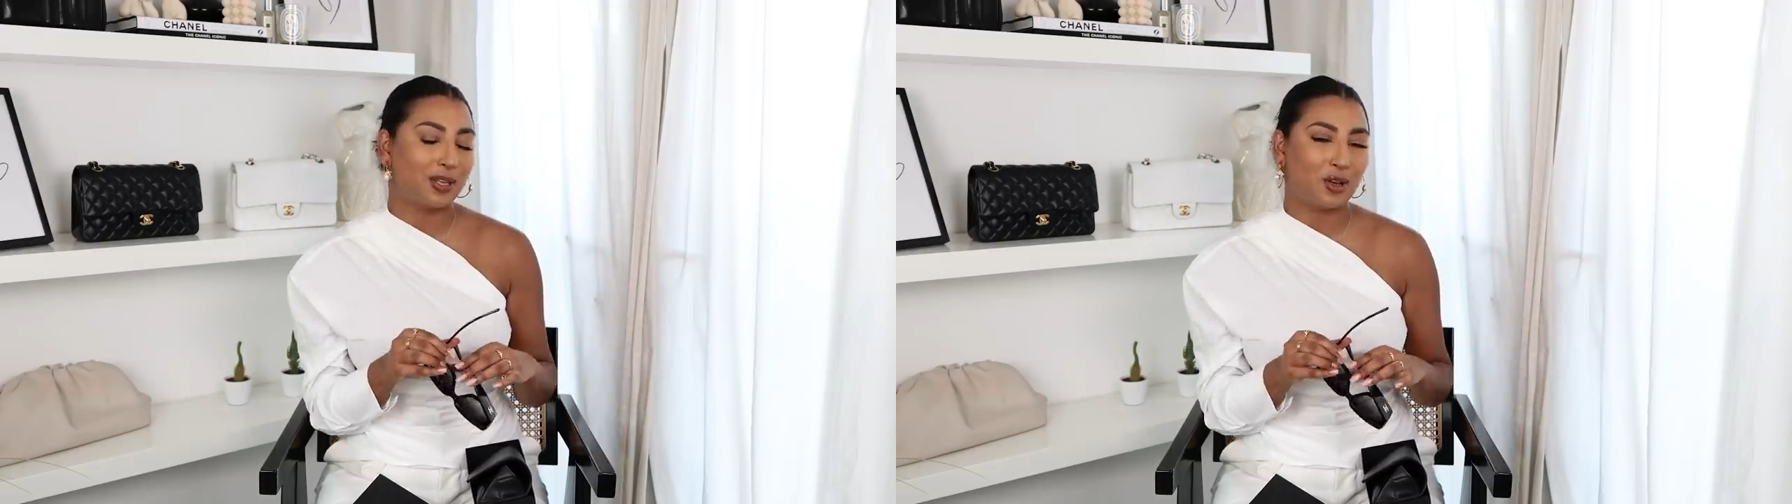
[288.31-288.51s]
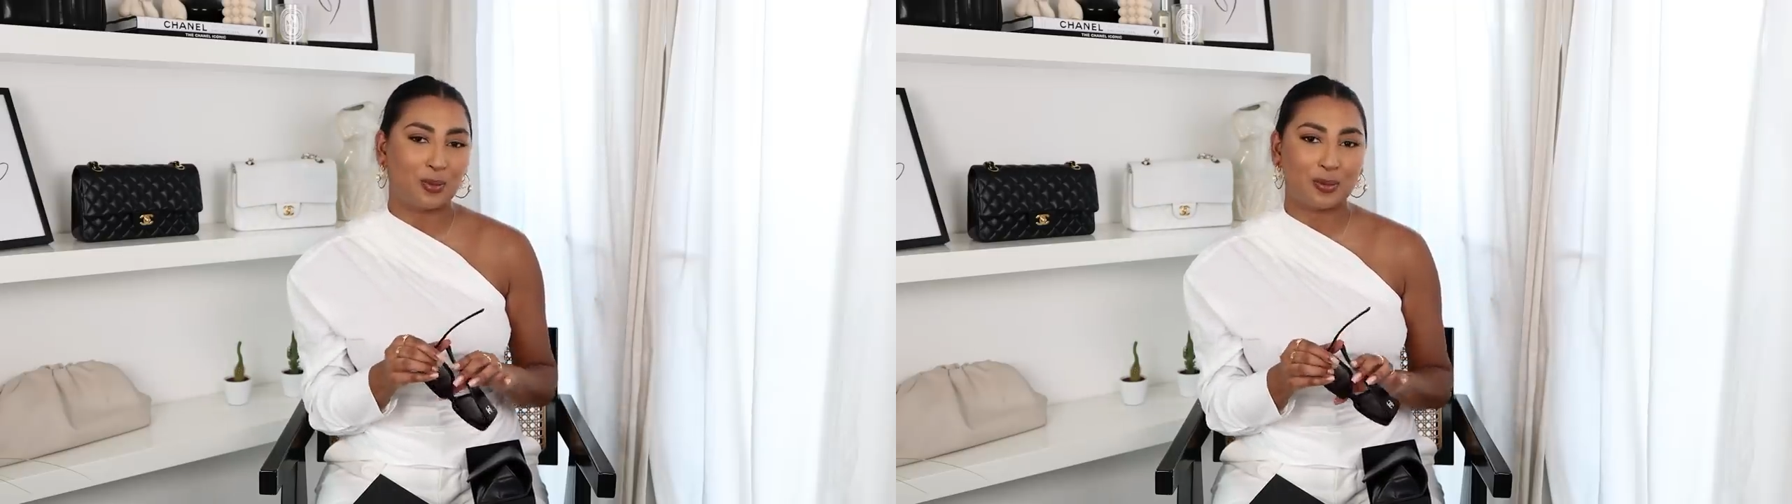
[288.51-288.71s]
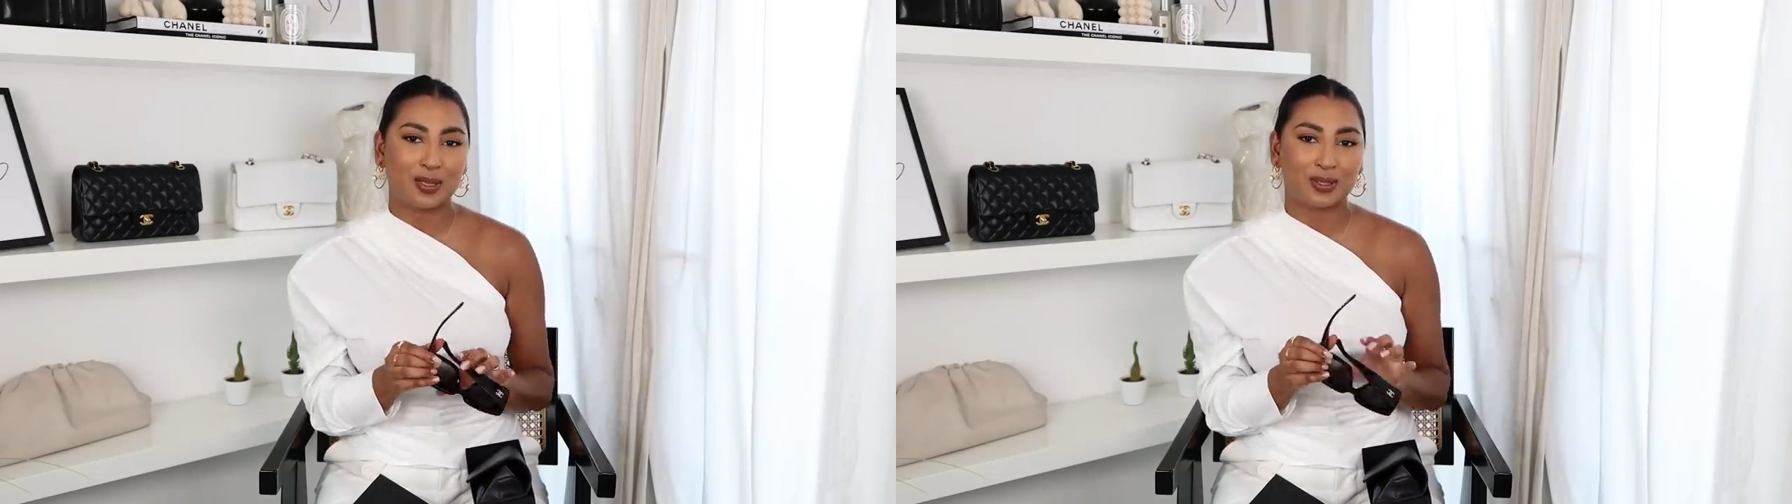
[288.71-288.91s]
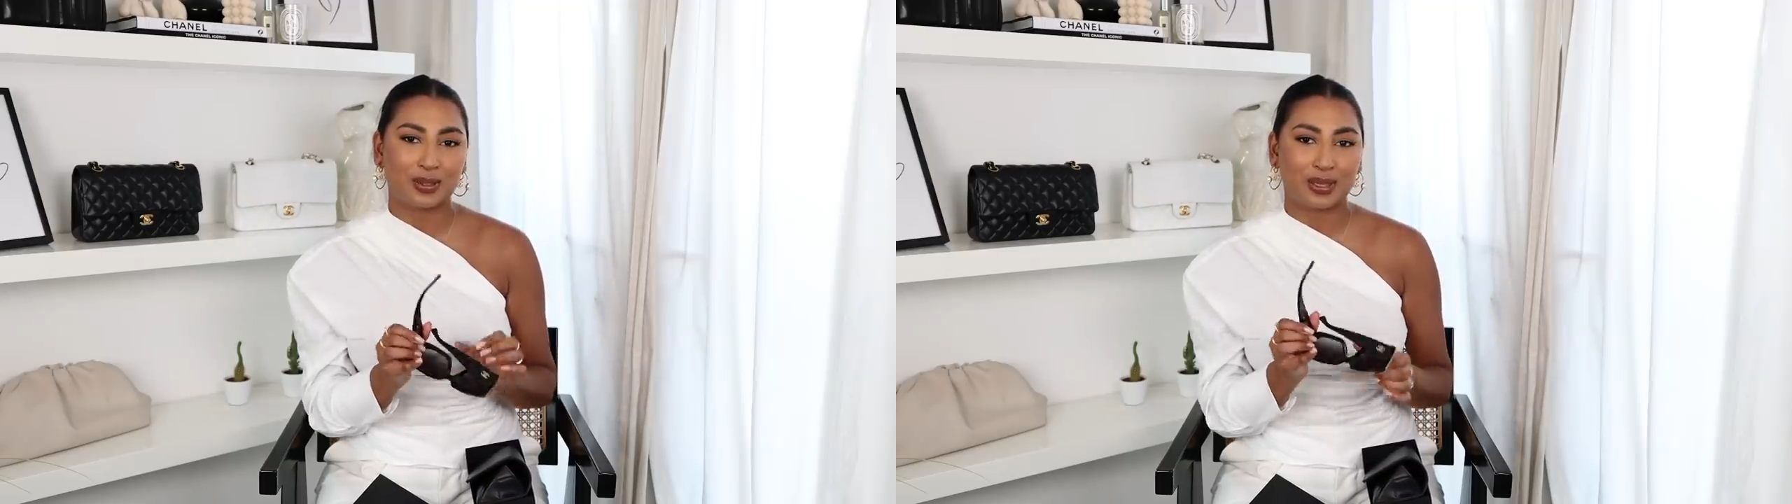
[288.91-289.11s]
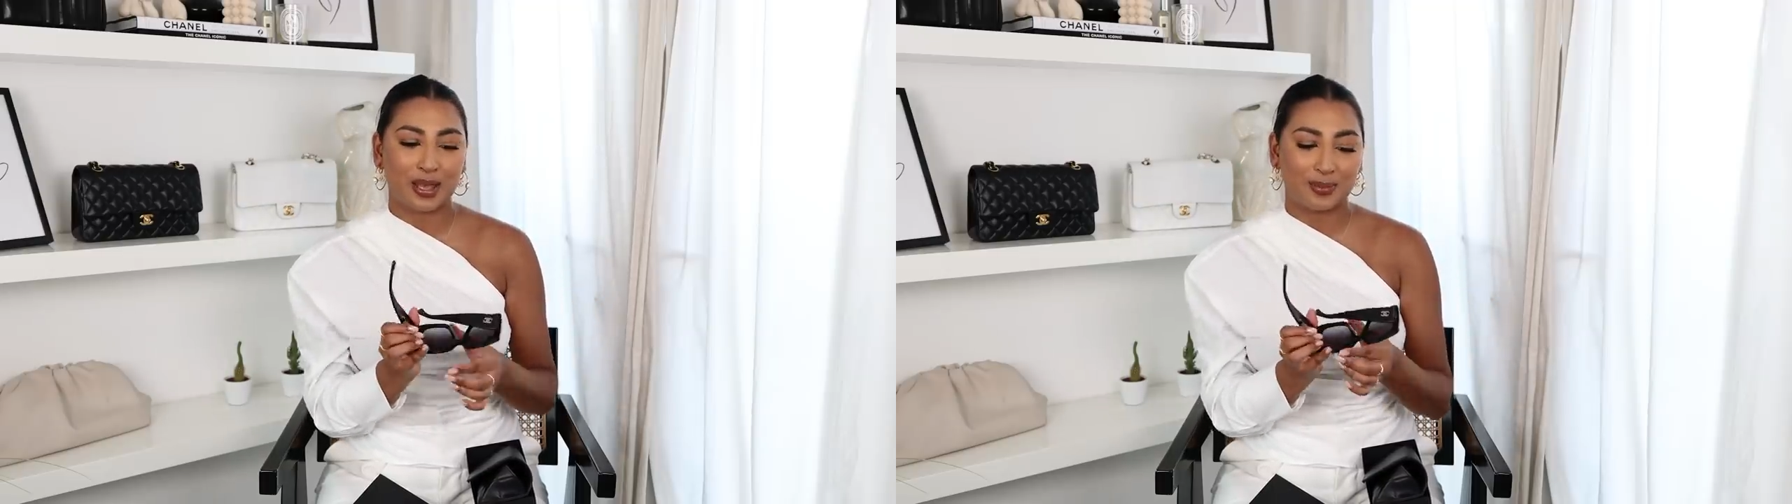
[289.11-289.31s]
many compliments
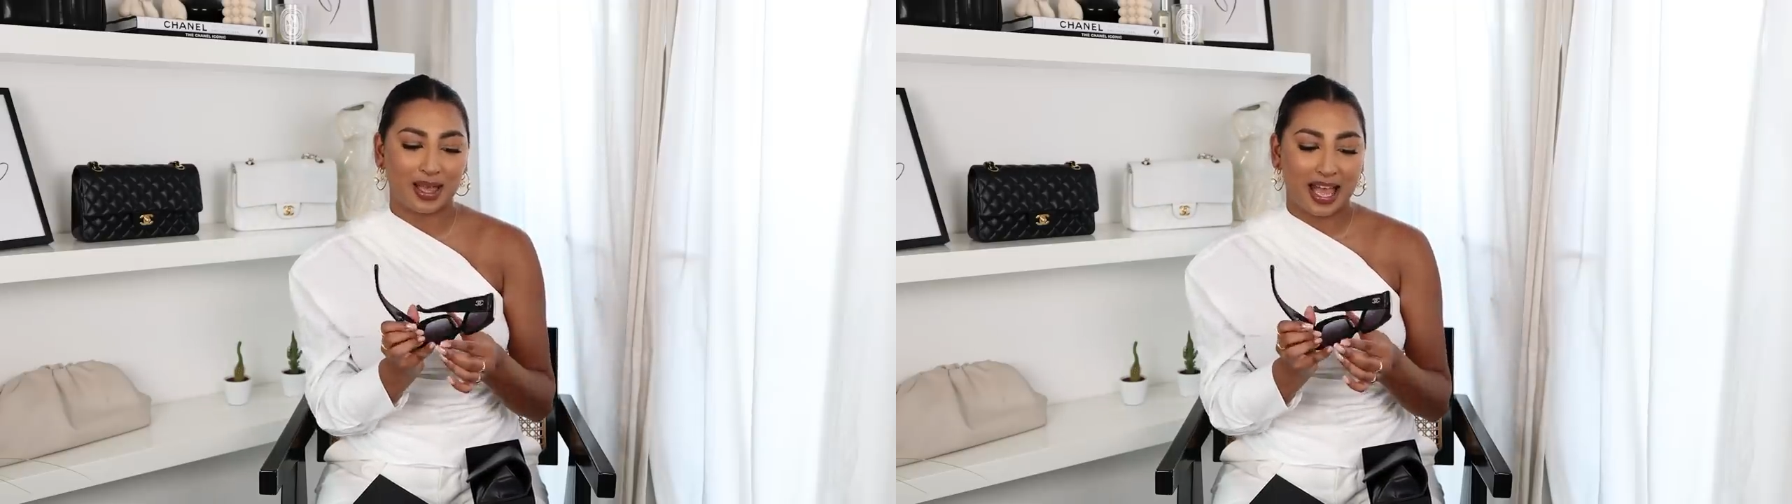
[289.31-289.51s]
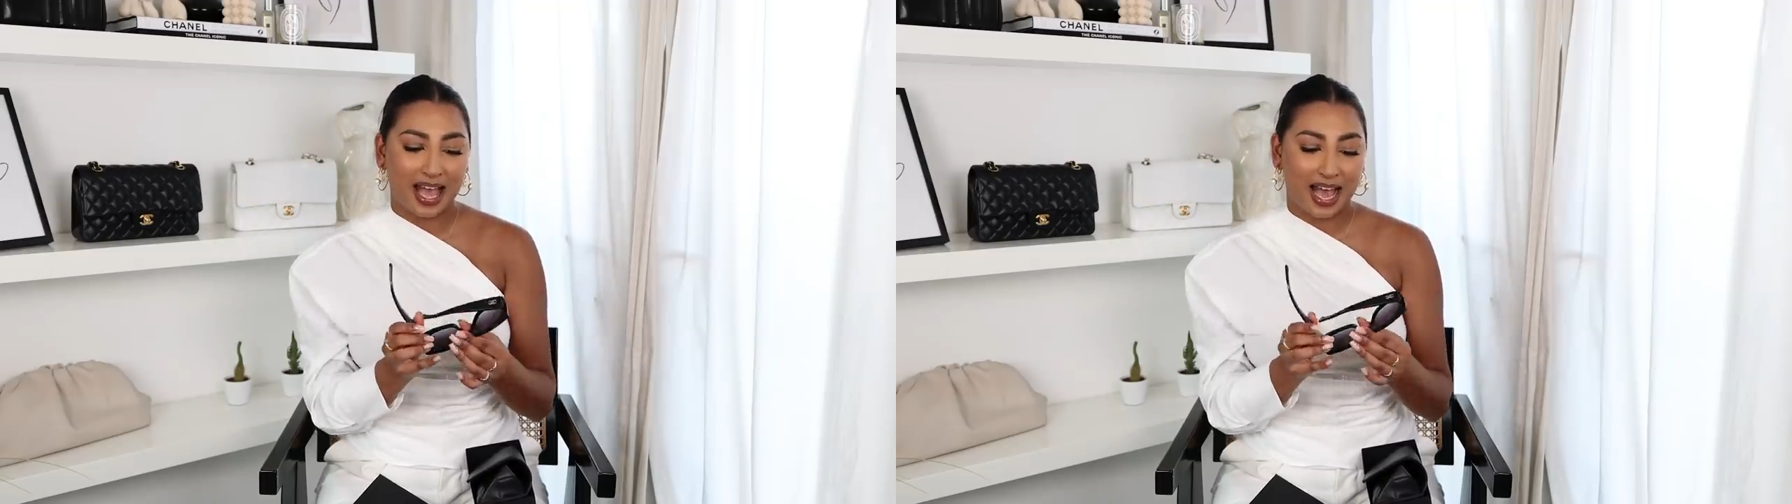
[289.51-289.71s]
on them